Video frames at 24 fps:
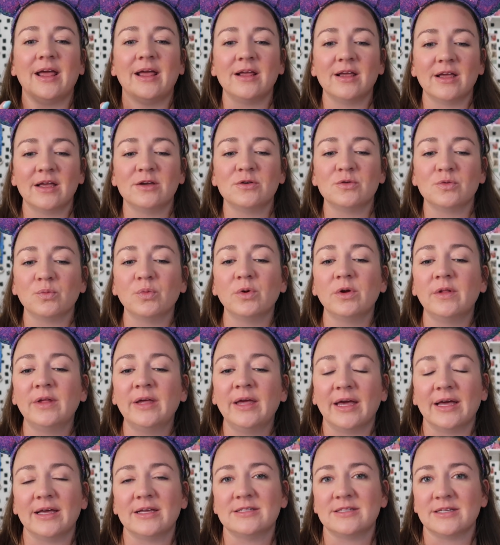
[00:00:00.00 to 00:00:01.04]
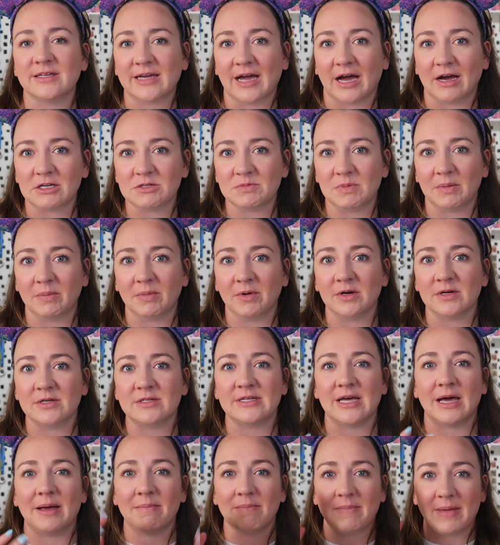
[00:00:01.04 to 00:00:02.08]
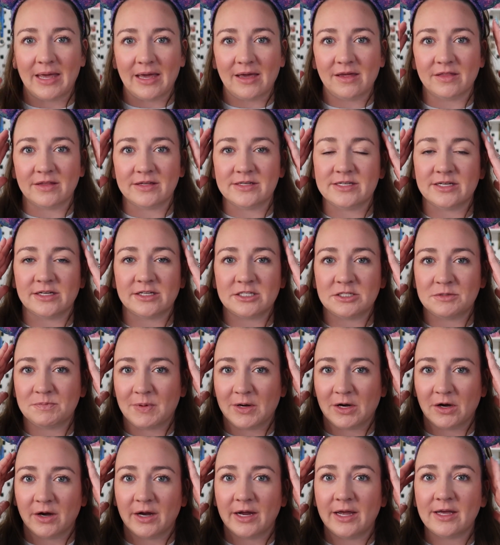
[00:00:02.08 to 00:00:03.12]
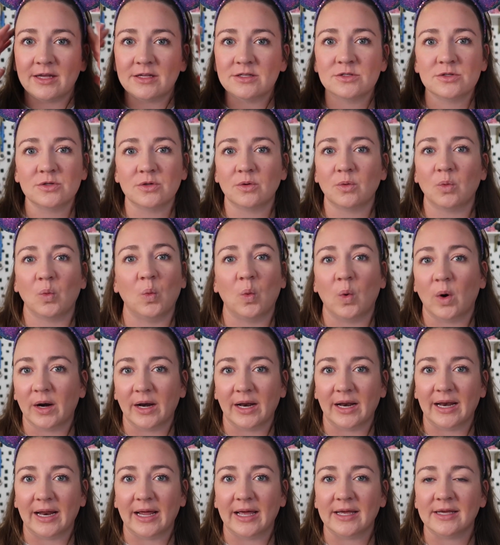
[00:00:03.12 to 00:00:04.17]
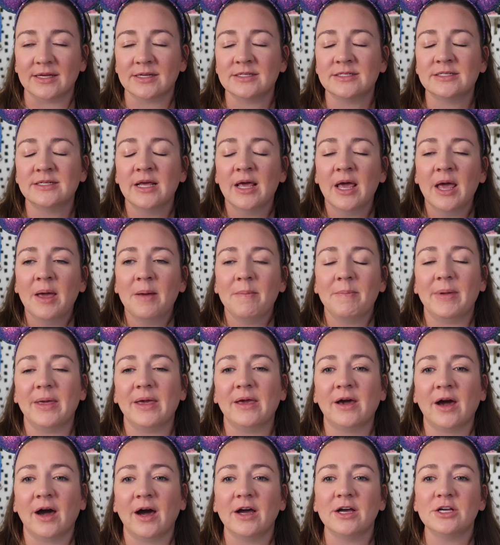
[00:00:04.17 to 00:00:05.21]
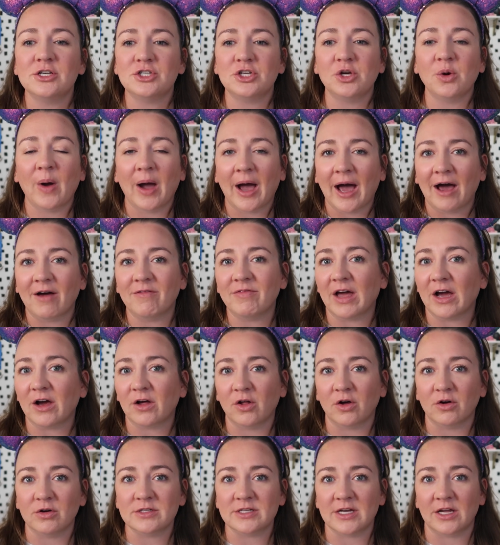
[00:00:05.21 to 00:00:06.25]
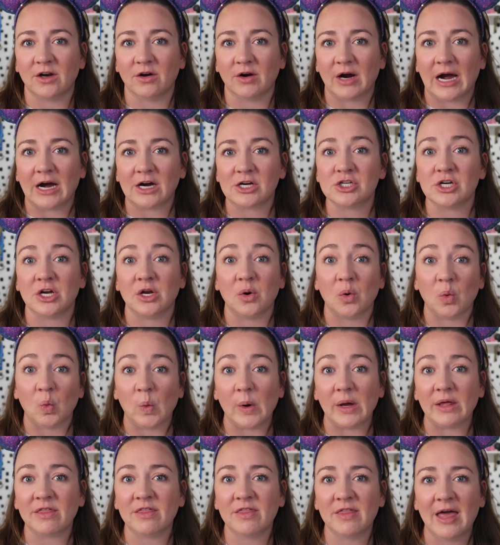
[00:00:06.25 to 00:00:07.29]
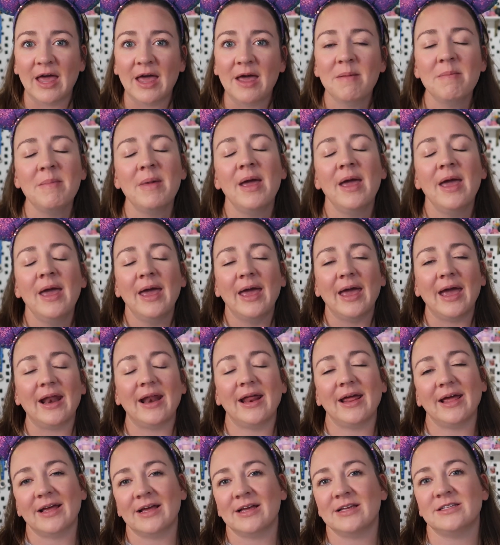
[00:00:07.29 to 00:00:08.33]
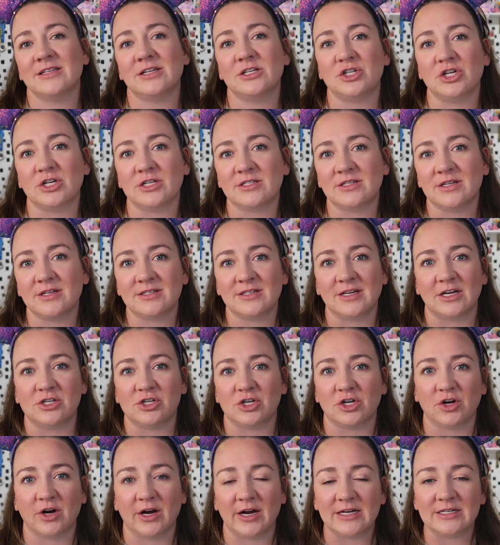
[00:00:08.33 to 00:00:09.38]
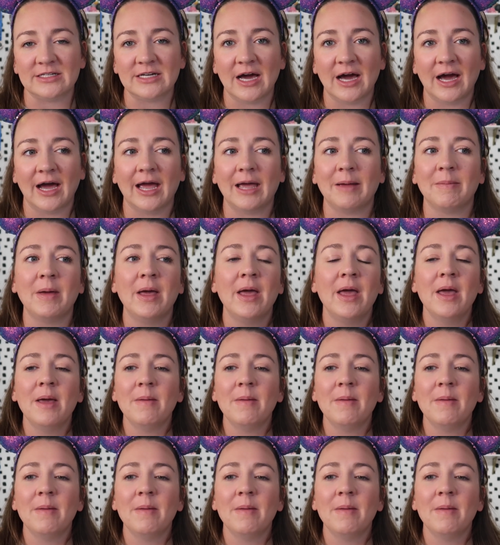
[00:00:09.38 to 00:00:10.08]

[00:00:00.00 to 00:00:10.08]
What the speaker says: it really is the cast members that make this experience what it is, because you have that close interaction with them, and it is just such a great time